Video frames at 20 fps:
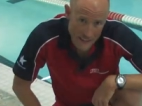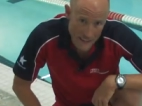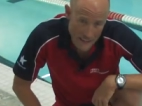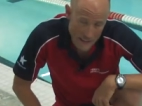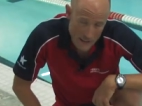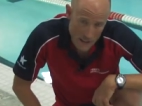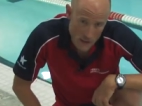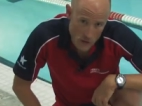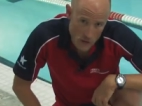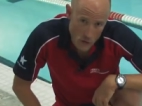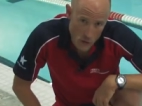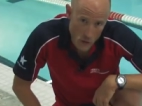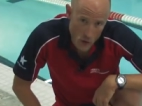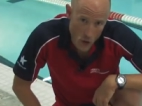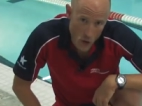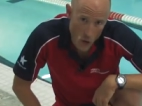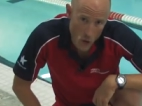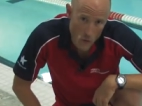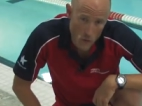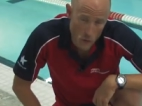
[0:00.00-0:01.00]
easy to
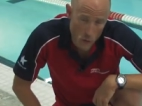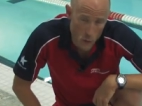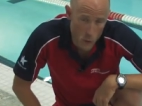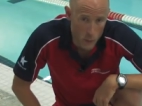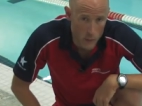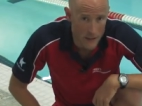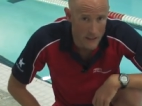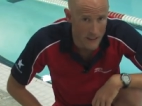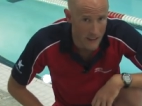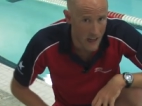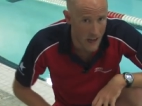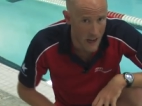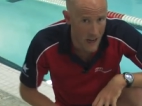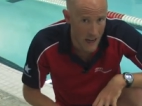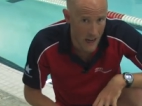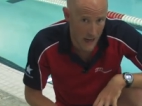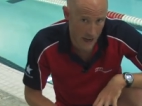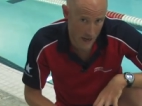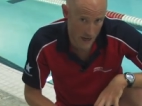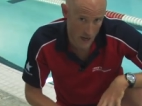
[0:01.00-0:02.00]
over
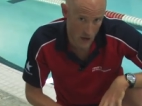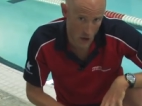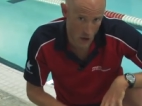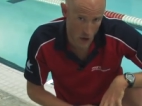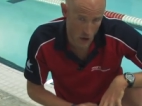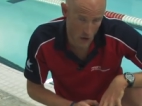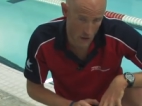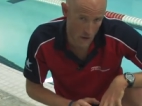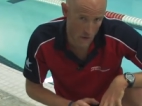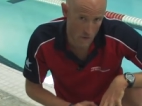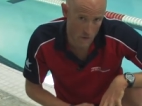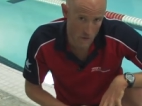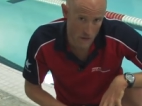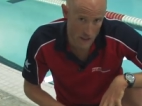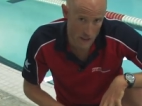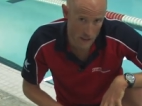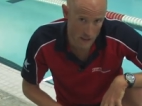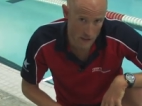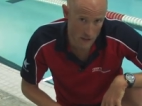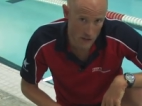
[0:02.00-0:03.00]
rely on the
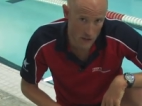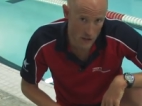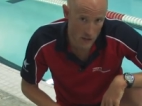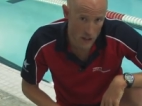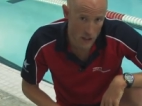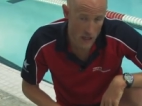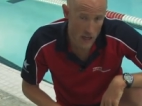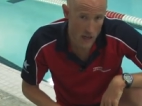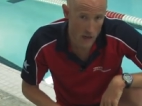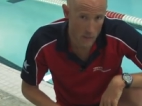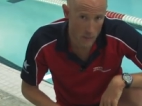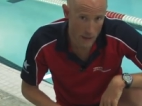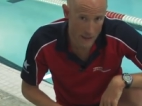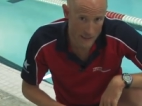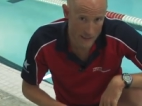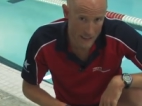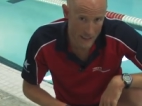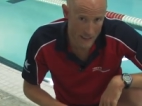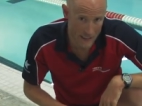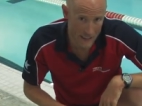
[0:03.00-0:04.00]
fins by
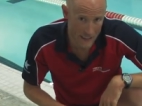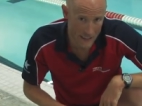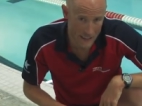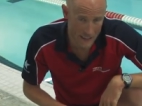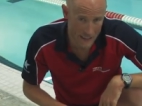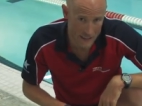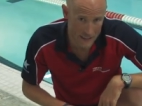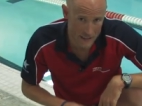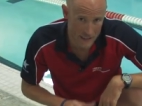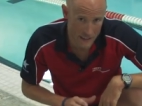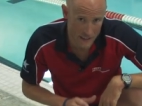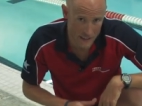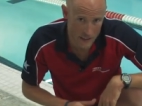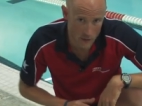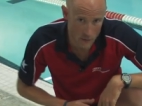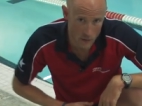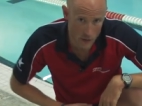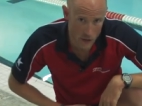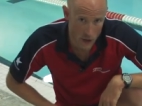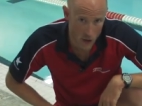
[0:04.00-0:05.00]
kicking
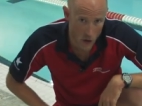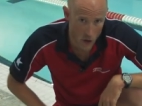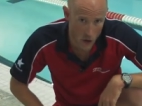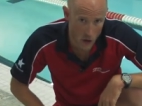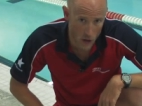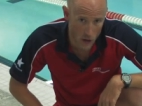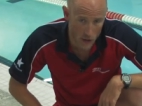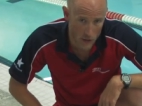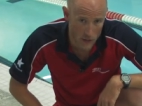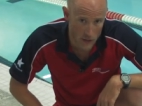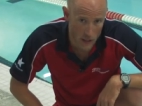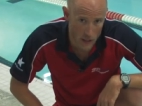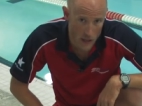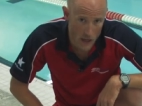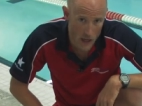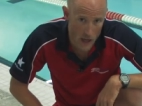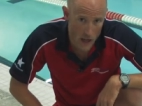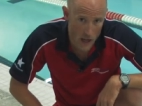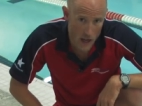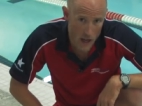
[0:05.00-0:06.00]
excessively hard.
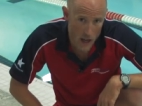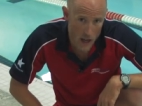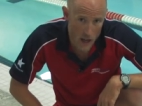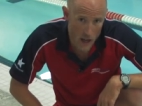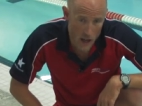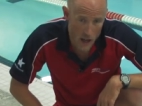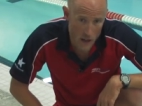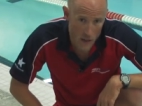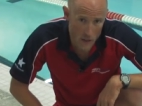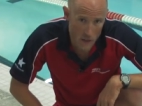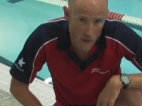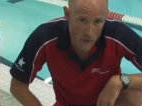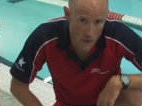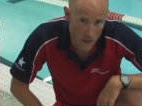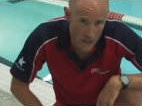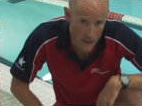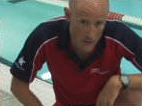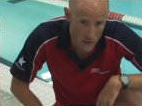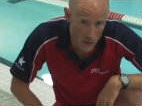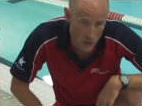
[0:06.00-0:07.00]
The
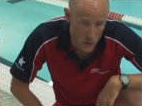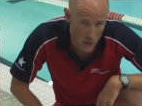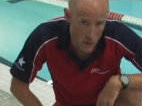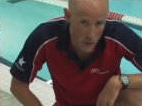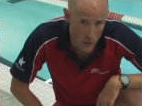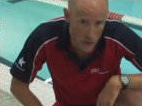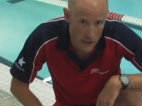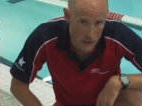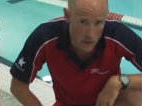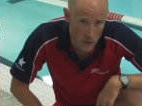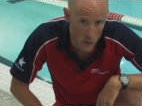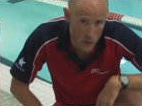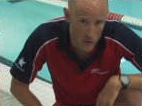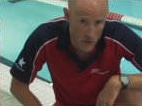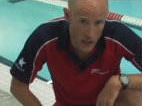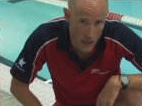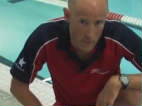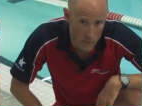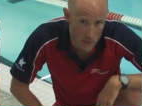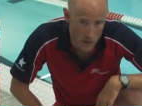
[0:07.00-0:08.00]
thing to do is to
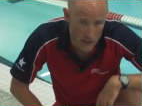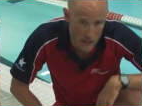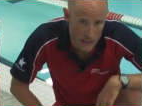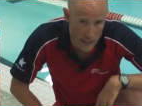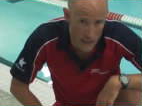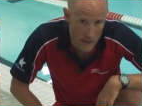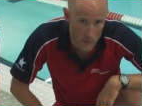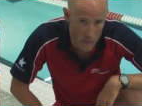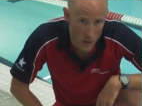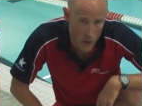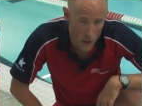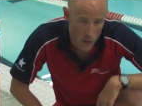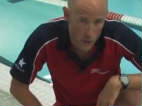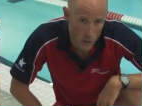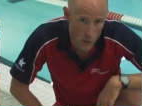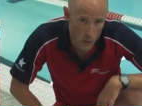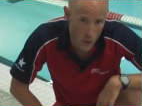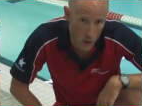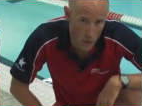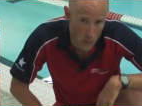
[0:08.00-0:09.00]
attempt to keep
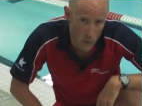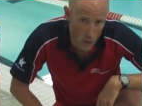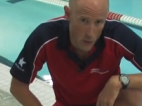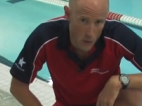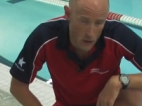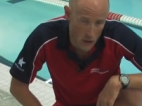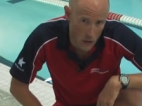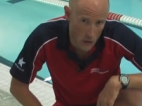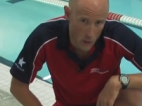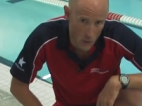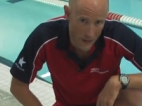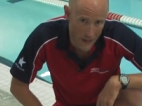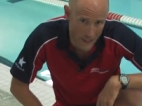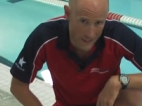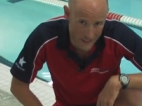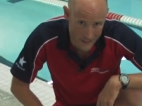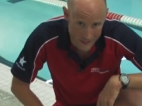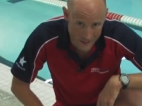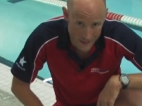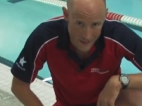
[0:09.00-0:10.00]
normal,
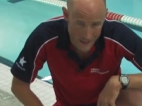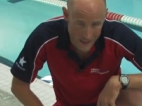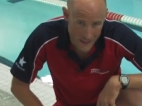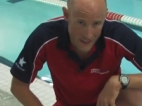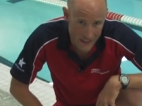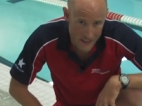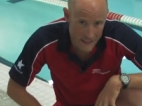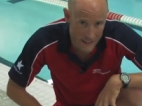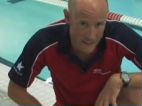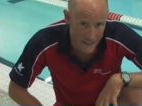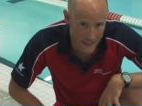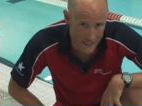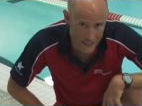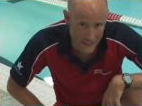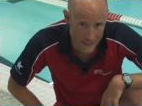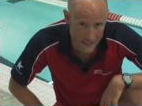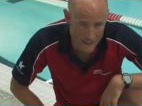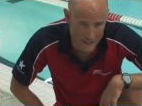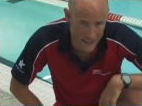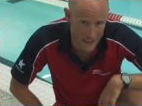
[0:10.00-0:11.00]
correct
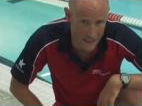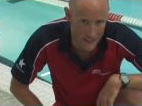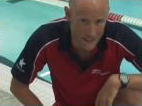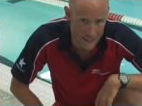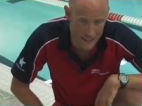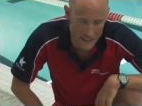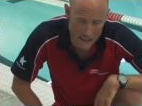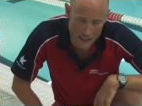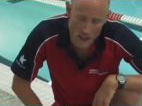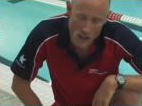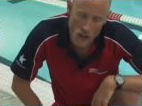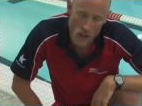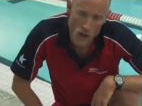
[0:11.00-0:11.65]
kicking technique,